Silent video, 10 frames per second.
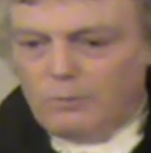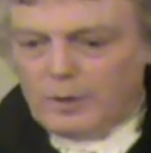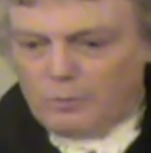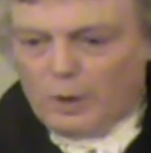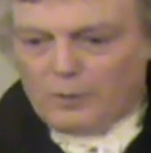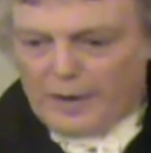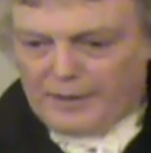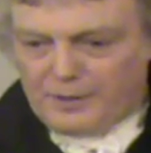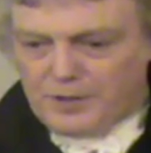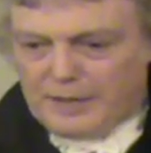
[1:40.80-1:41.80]
What
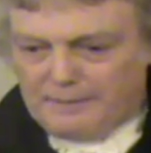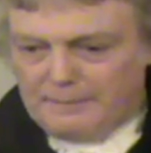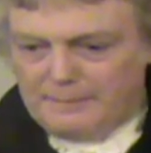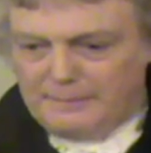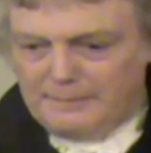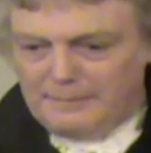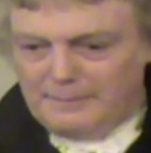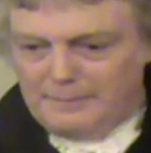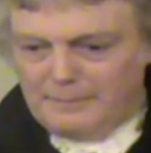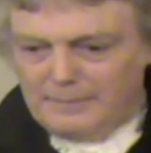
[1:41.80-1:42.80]
around the sun?
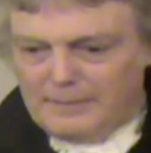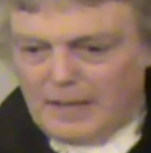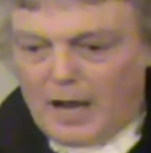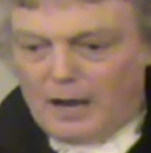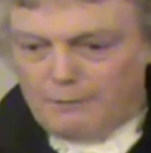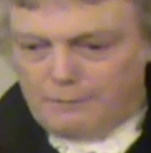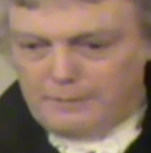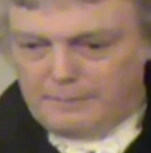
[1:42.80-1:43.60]
Or